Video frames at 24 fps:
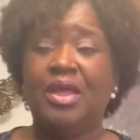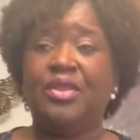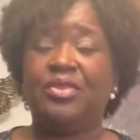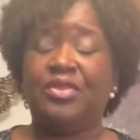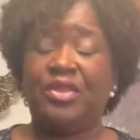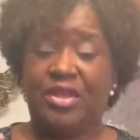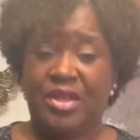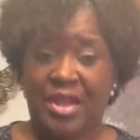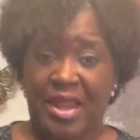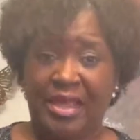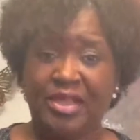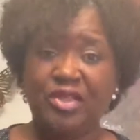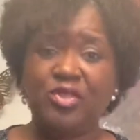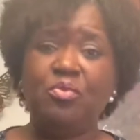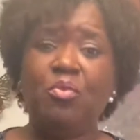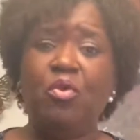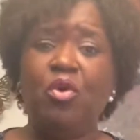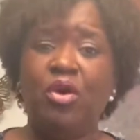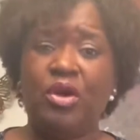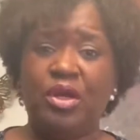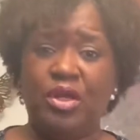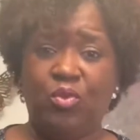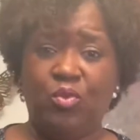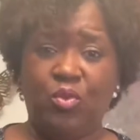The next
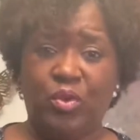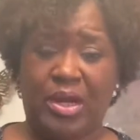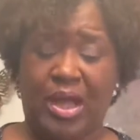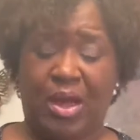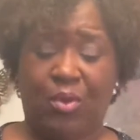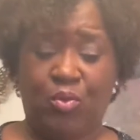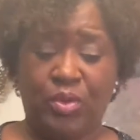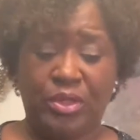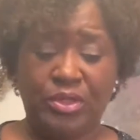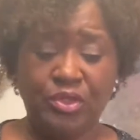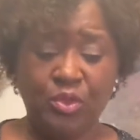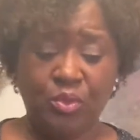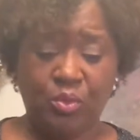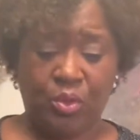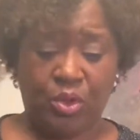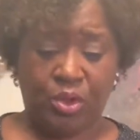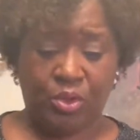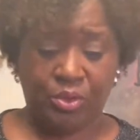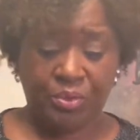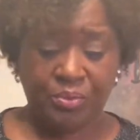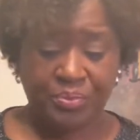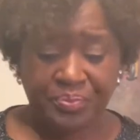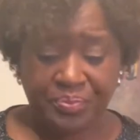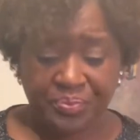morning when I went to
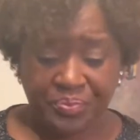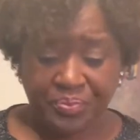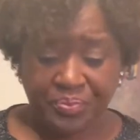work,